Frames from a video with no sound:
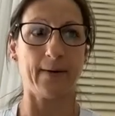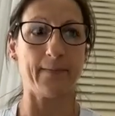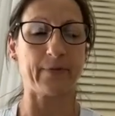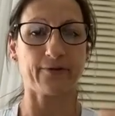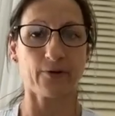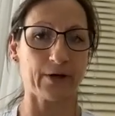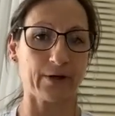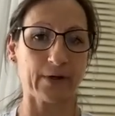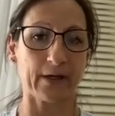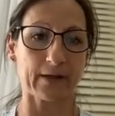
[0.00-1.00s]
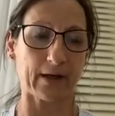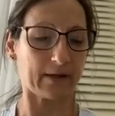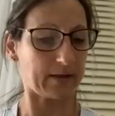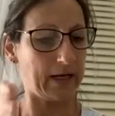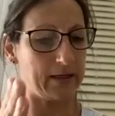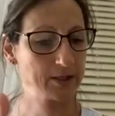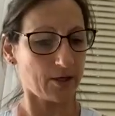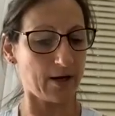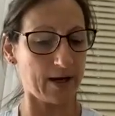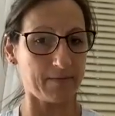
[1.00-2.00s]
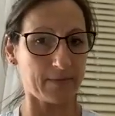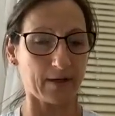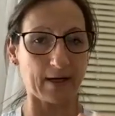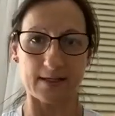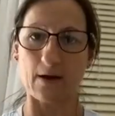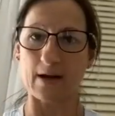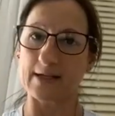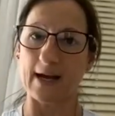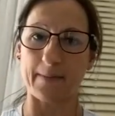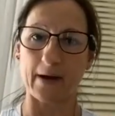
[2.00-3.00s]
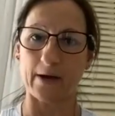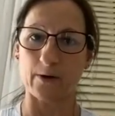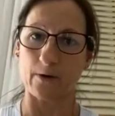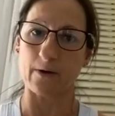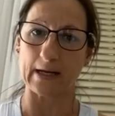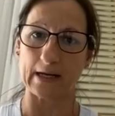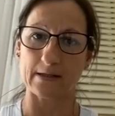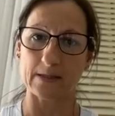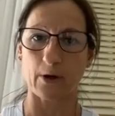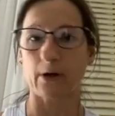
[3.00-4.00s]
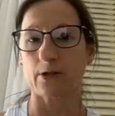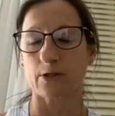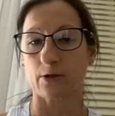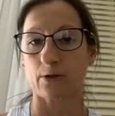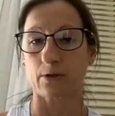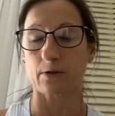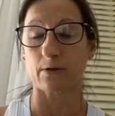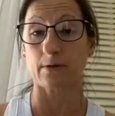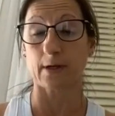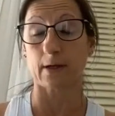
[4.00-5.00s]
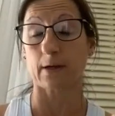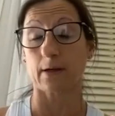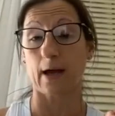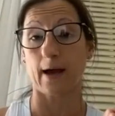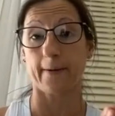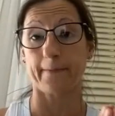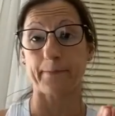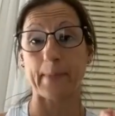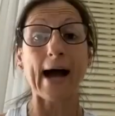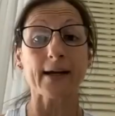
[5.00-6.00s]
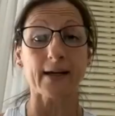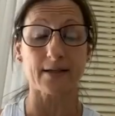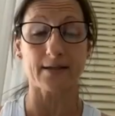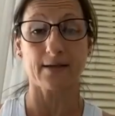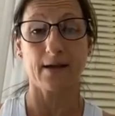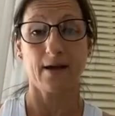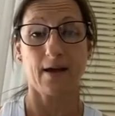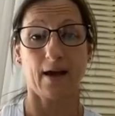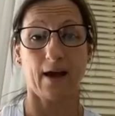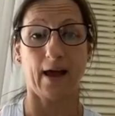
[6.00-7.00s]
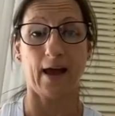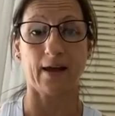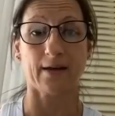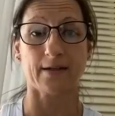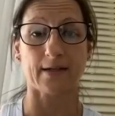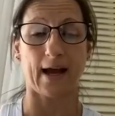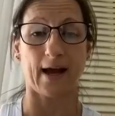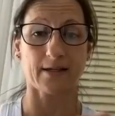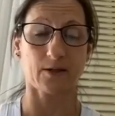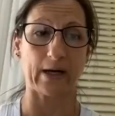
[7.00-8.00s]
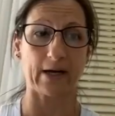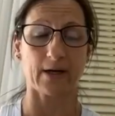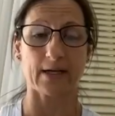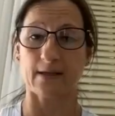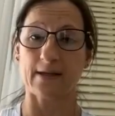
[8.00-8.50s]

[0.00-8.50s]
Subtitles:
before I knew it. Like in the time that I signed up, I'd already spoken to the markets and asked queries and